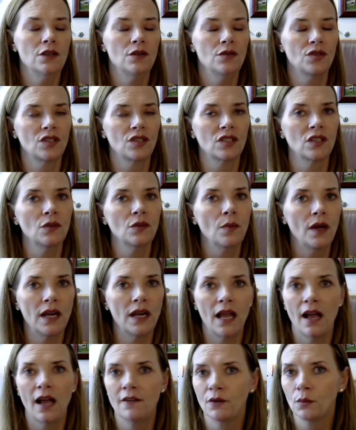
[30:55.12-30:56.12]
You still want
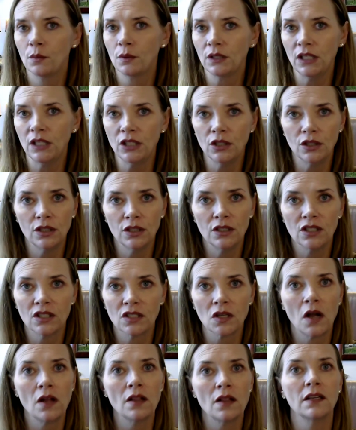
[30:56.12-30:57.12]
to have a really good,
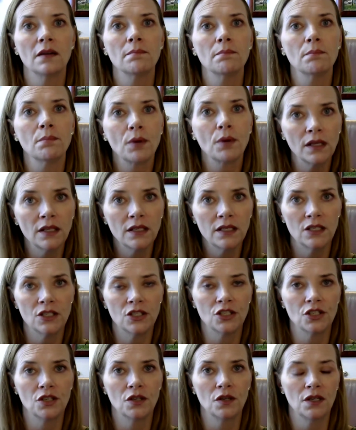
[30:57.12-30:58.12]
solid umbrella
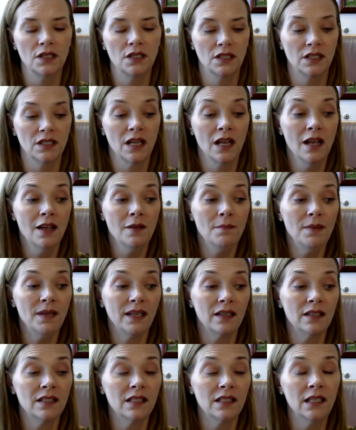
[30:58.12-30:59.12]
insurance
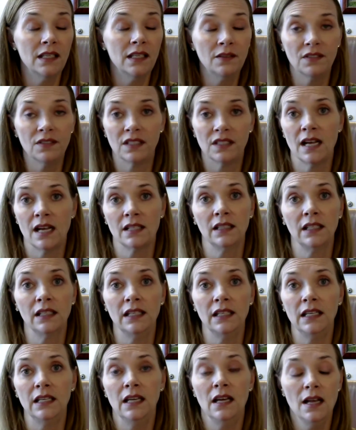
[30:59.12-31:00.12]
because if
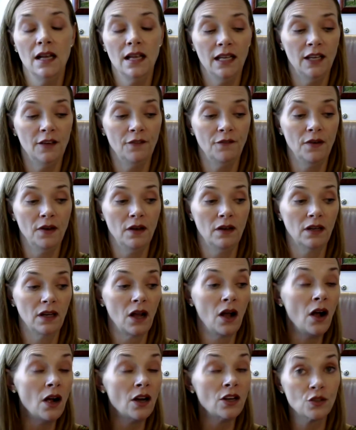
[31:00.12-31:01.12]
sadly, if a
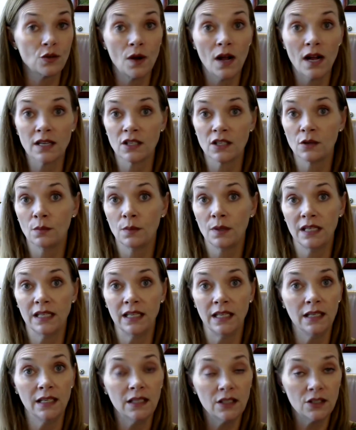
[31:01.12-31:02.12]
contractor were to
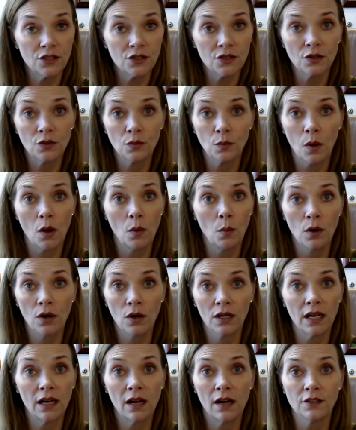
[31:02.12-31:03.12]
get injured while
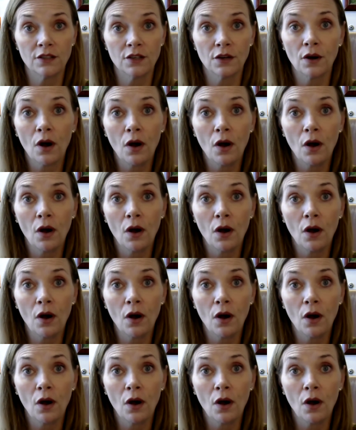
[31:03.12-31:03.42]
working on your